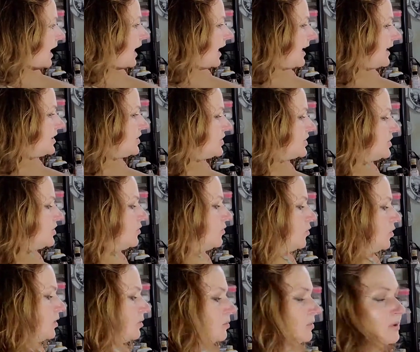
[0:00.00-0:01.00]
I just don't
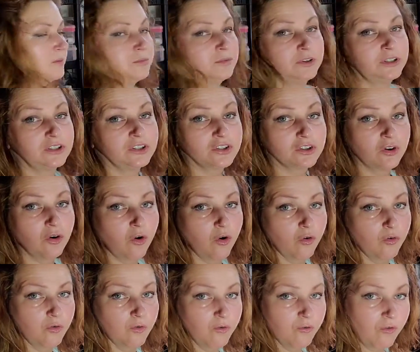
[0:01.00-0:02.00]
want my bridge to
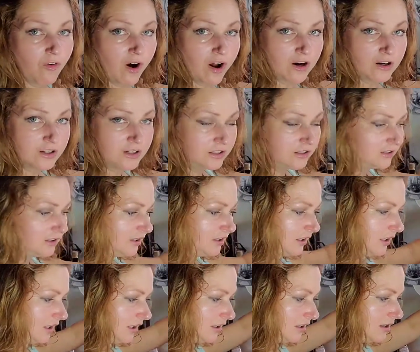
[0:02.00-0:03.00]
go farther
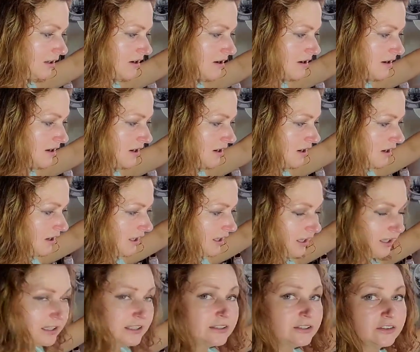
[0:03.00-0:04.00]
in the
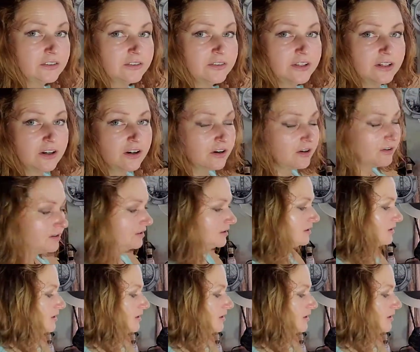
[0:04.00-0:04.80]
end of the